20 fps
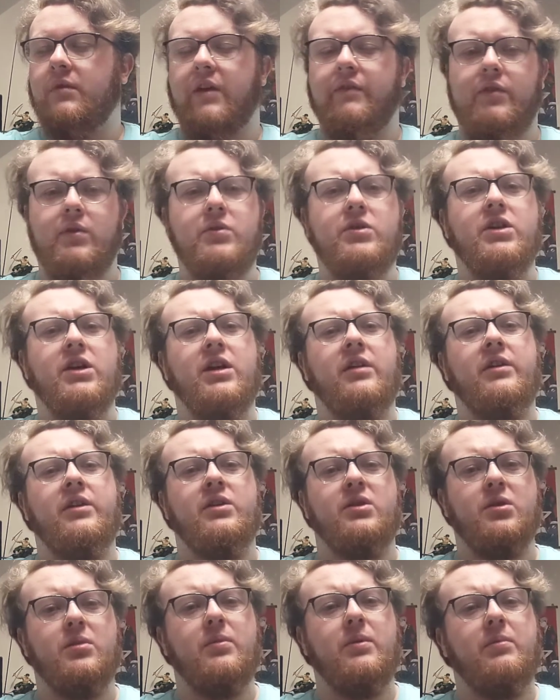if you share it
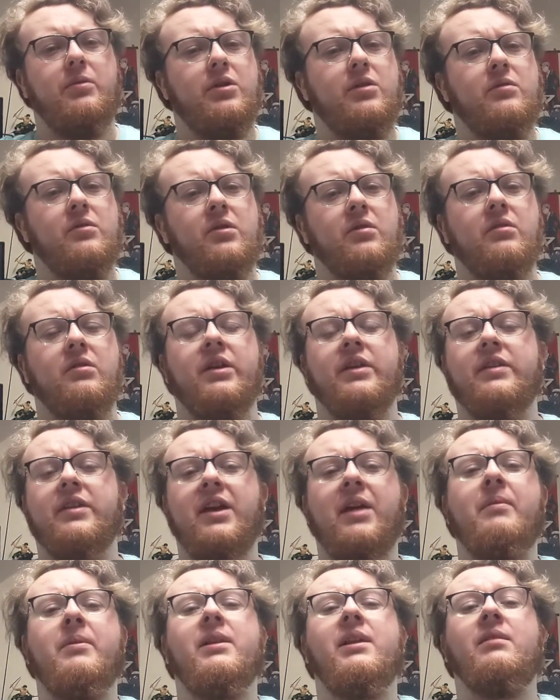and two people you know, like the
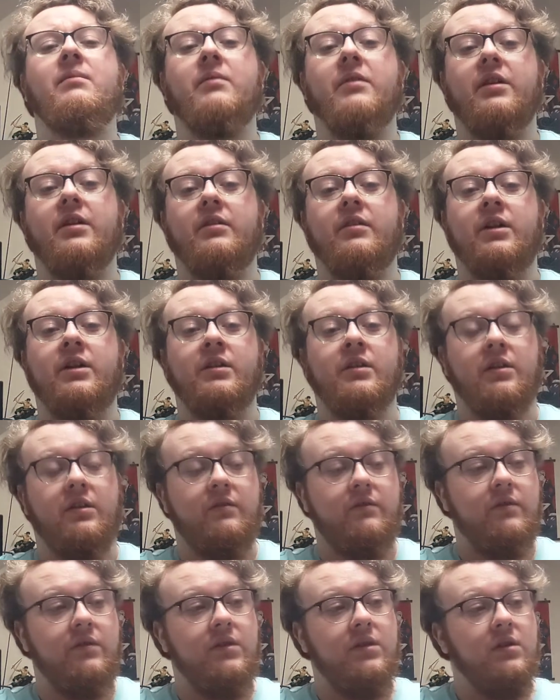MLM thing, right? Like,
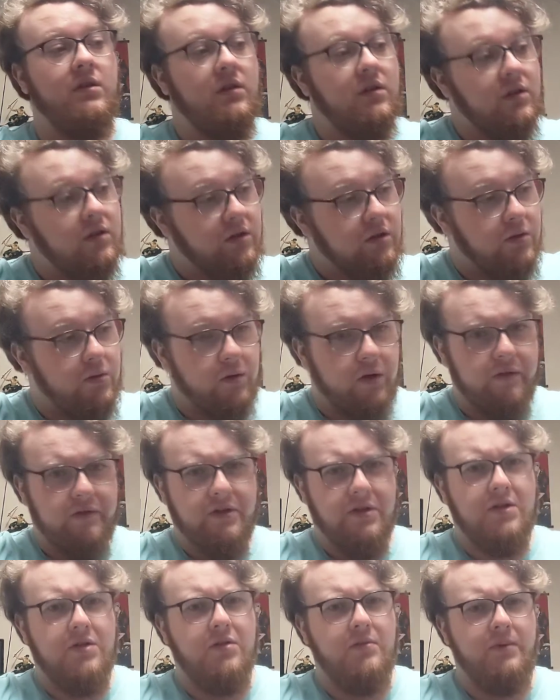if you give
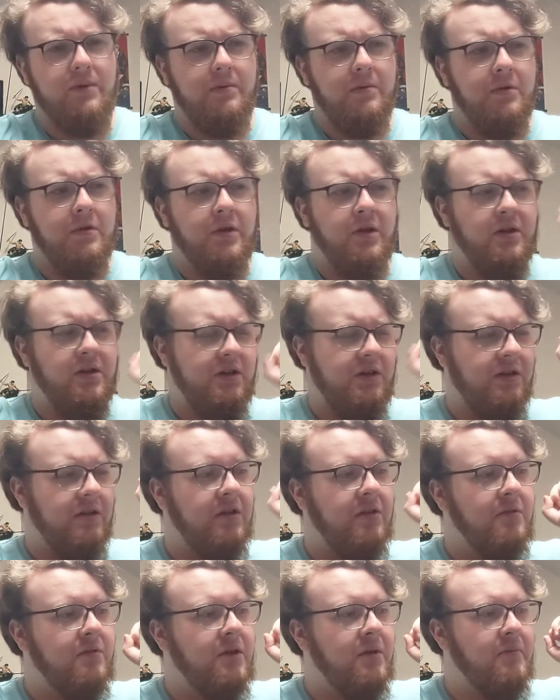it to two people, and
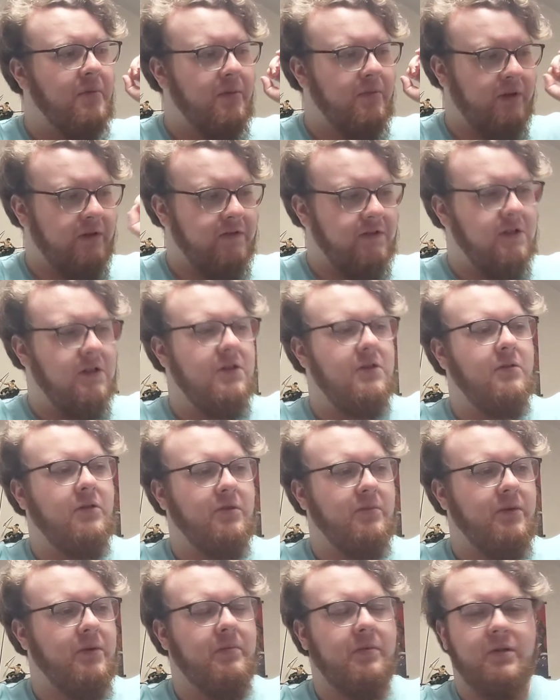that people gives it to two
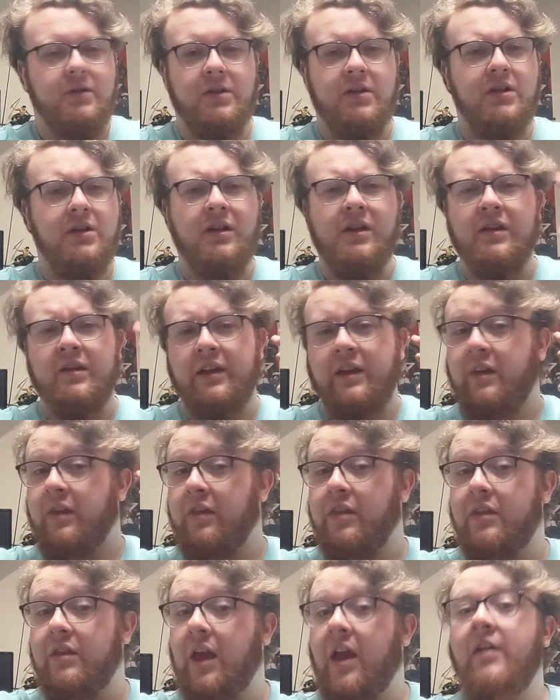other people, and you're gonna get like
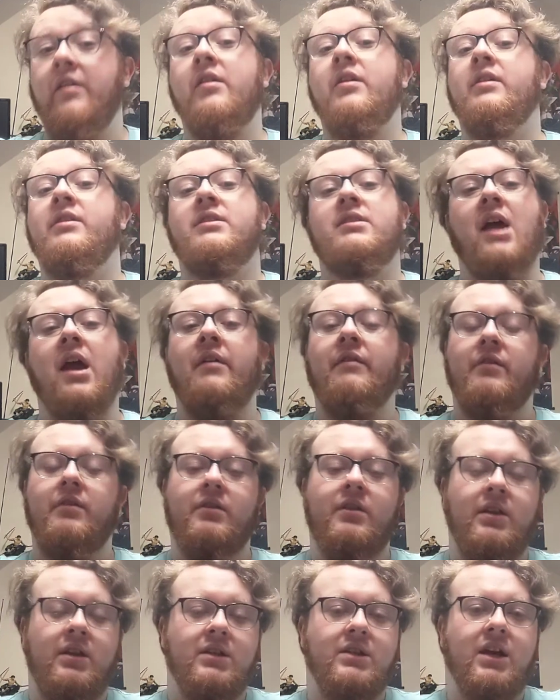
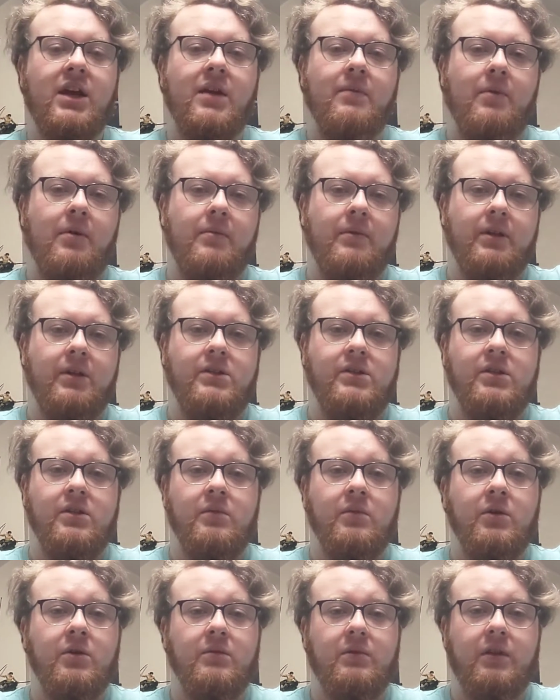the entire population of
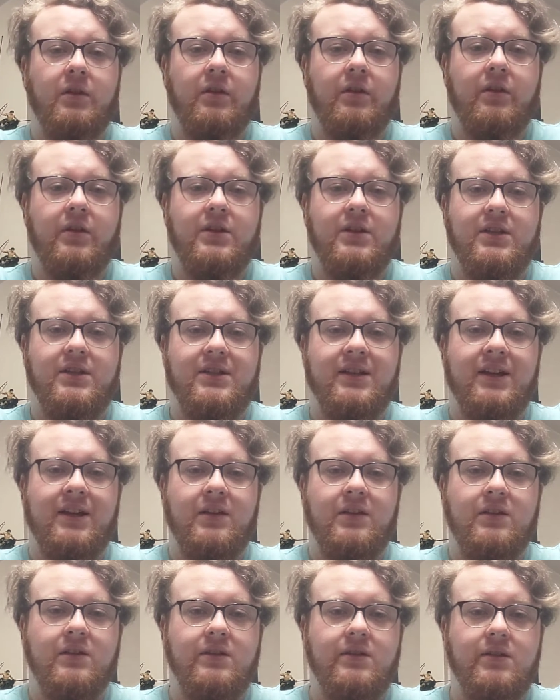the world within 13
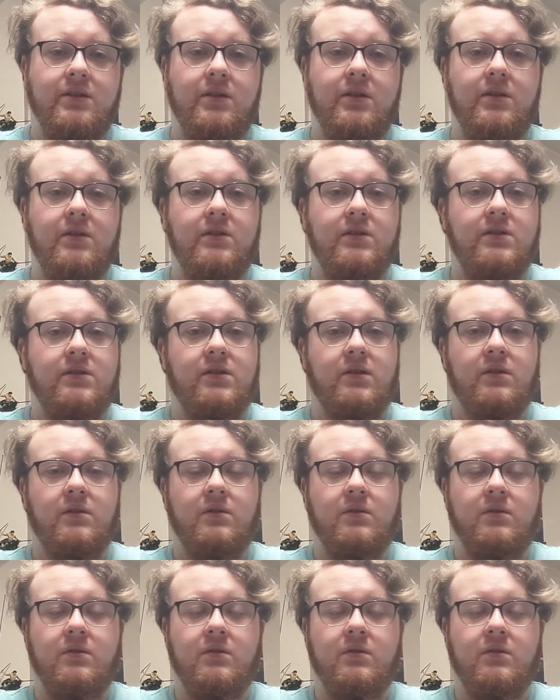cycles. So